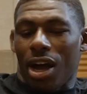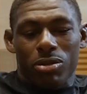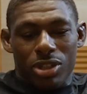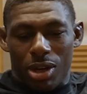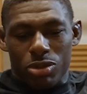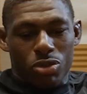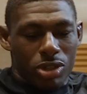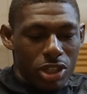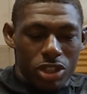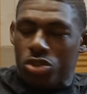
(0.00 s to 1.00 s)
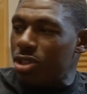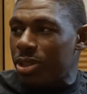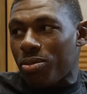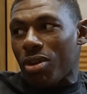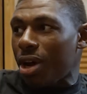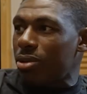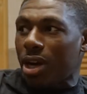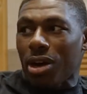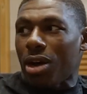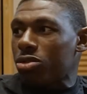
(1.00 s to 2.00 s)
I was doing the little drizzy, boy.
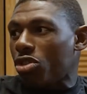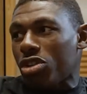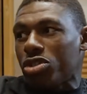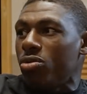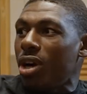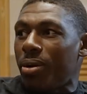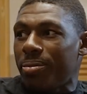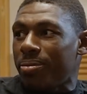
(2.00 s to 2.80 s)
I was crossing you up.